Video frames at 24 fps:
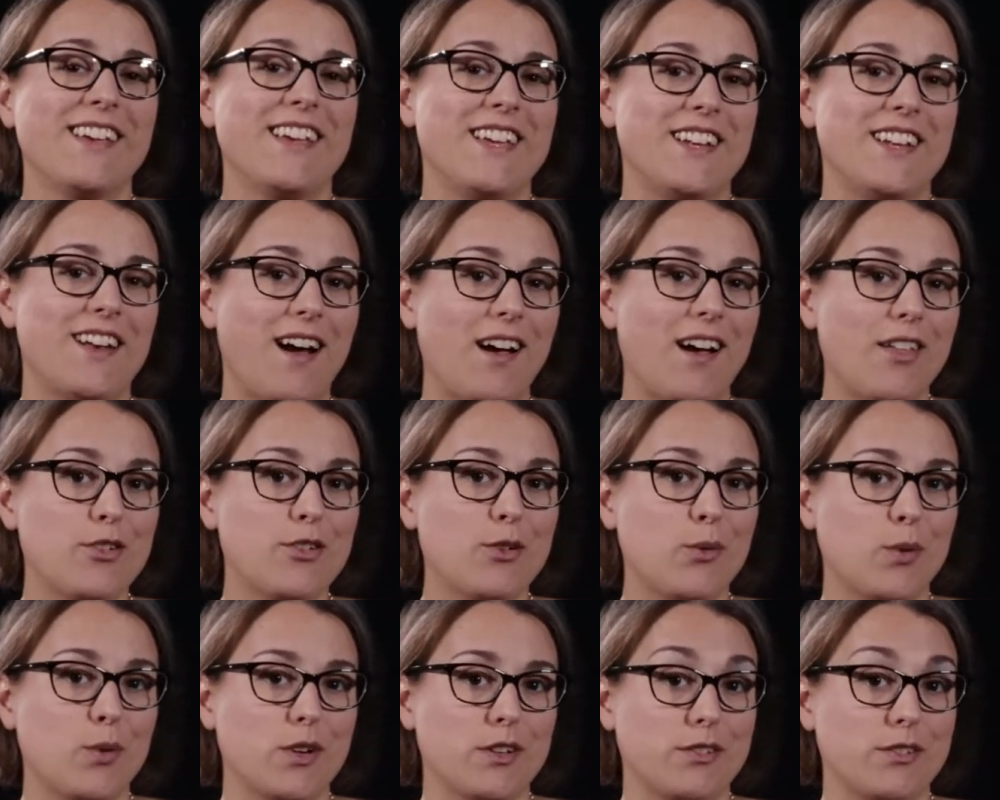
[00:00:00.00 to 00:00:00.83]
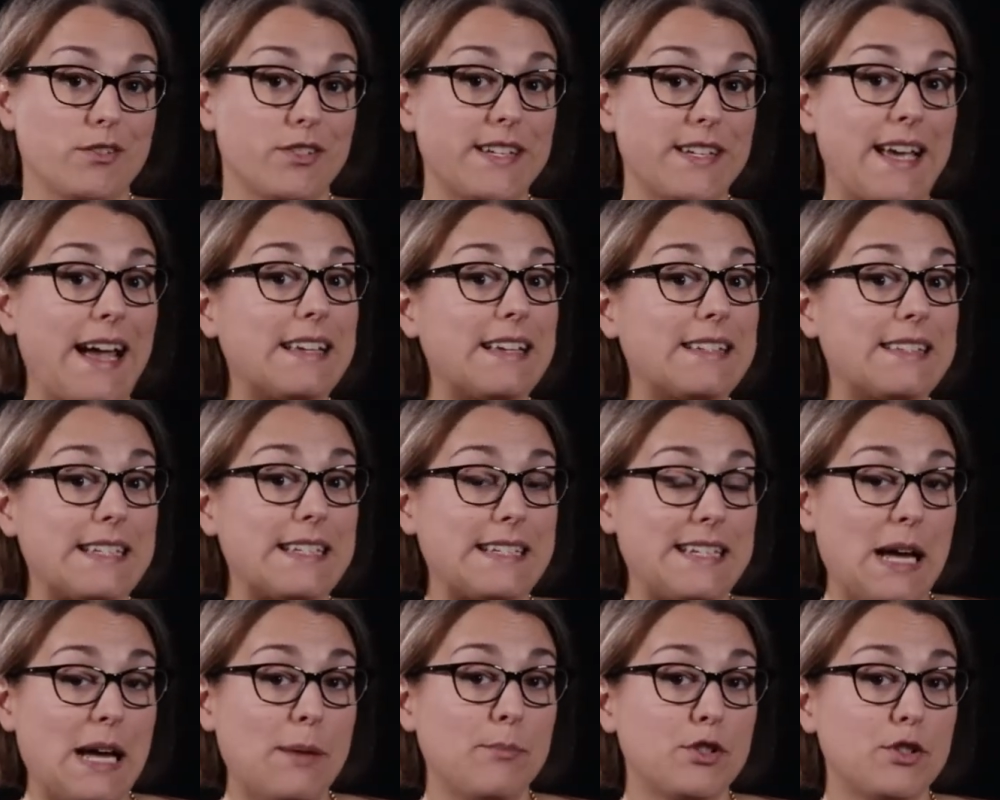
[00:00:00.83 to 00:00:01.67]
In other words, as
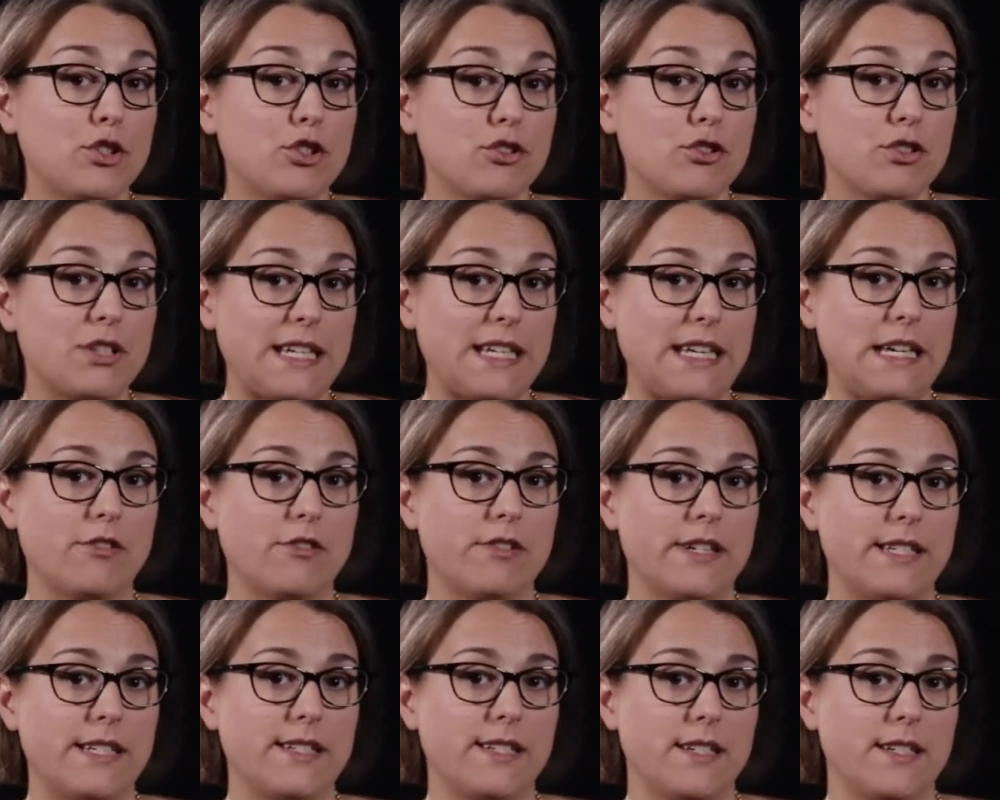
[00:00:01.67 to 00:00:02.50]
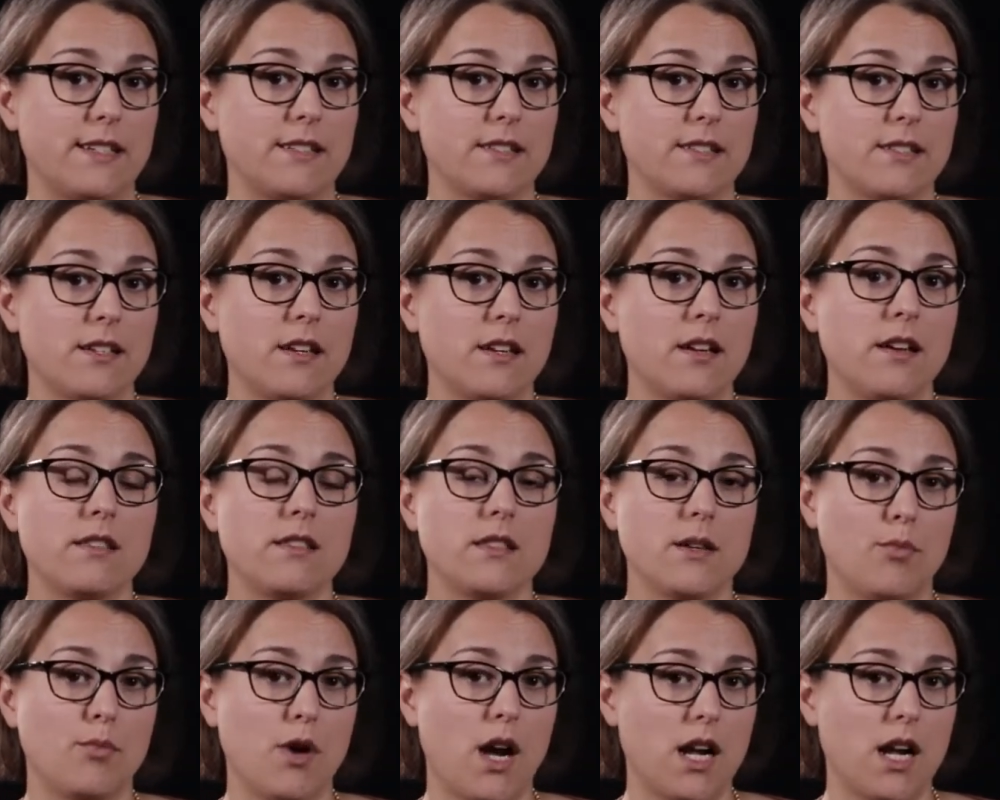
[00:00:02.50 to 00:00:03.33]
the temperature decreases,
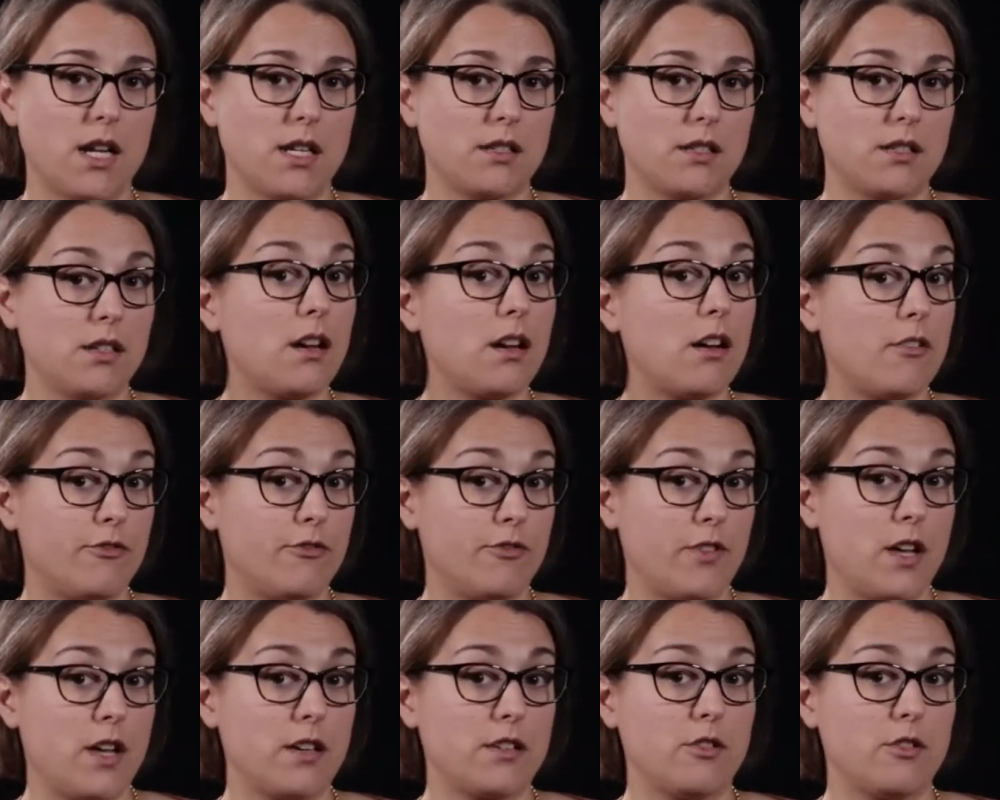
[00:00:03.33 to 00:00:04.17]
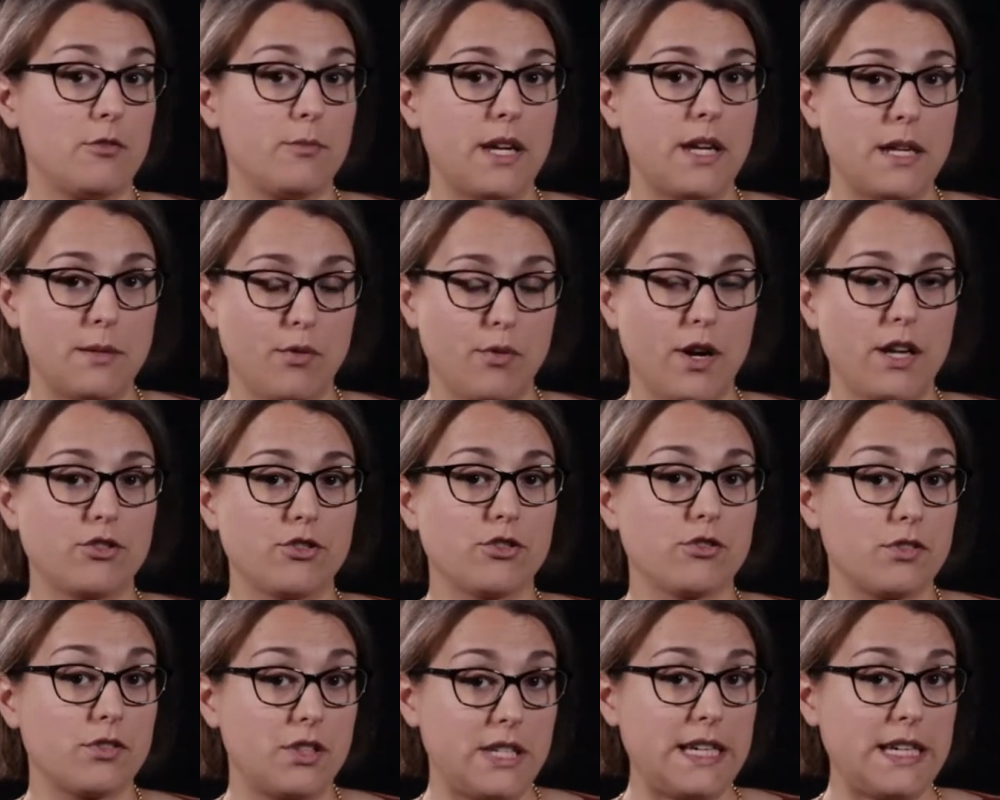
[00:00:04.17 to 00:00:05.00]
the product of volume and
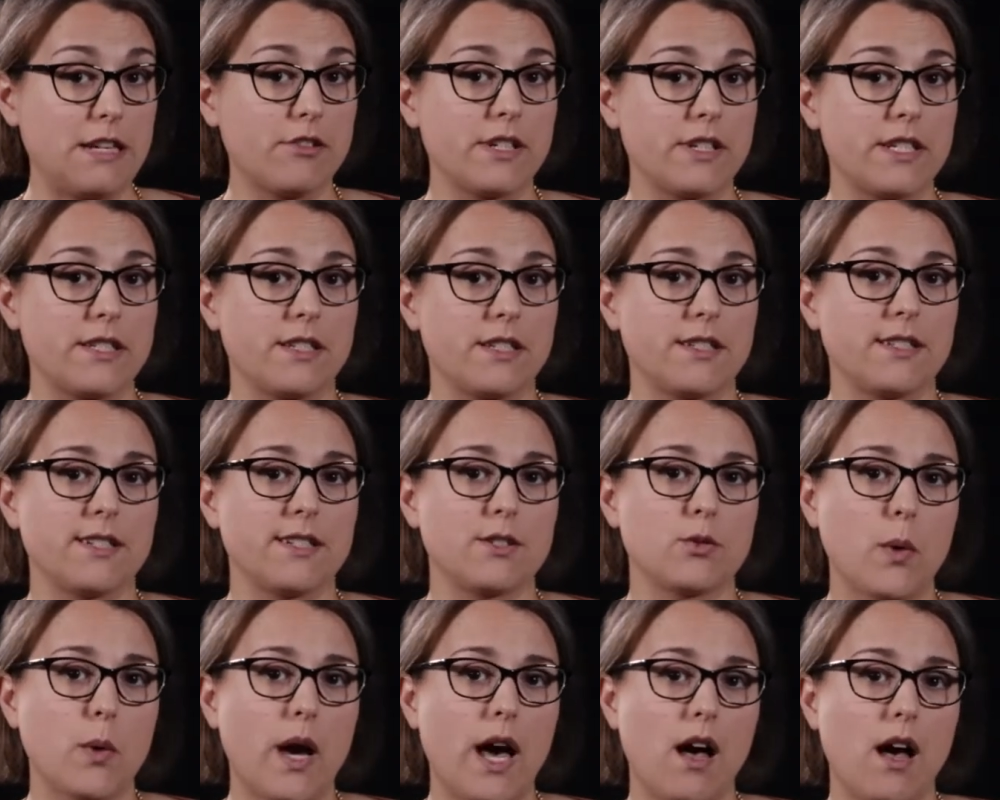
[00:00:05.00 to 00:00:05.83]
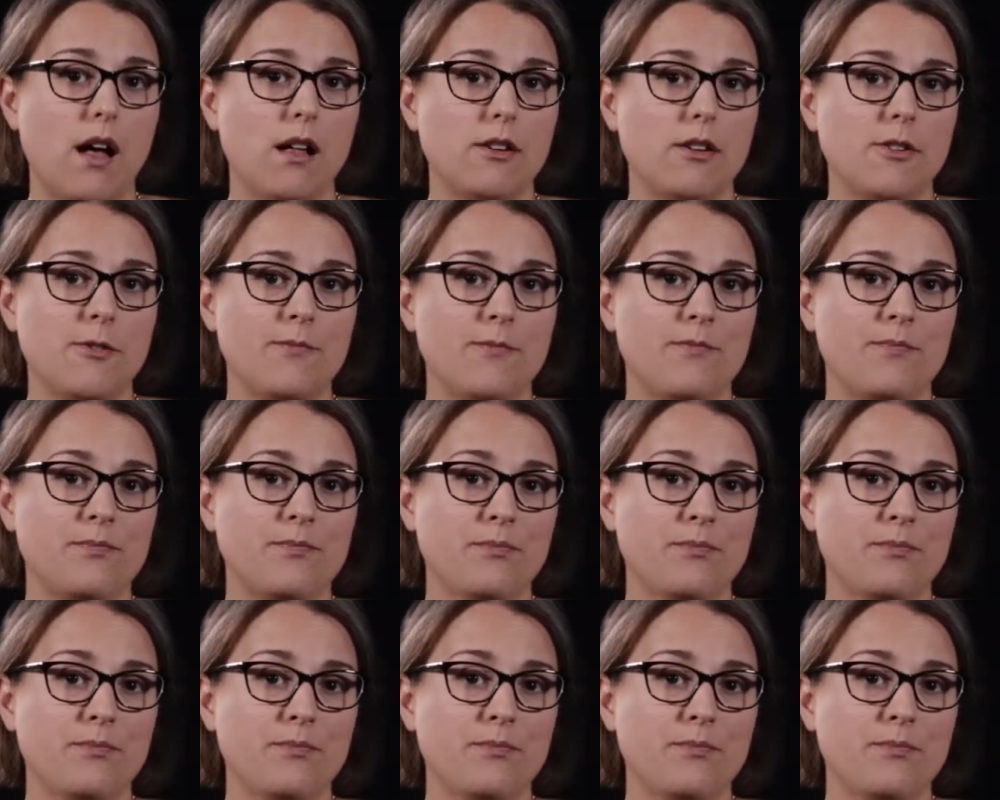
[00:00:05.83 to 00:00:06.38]
pressure decreases as well.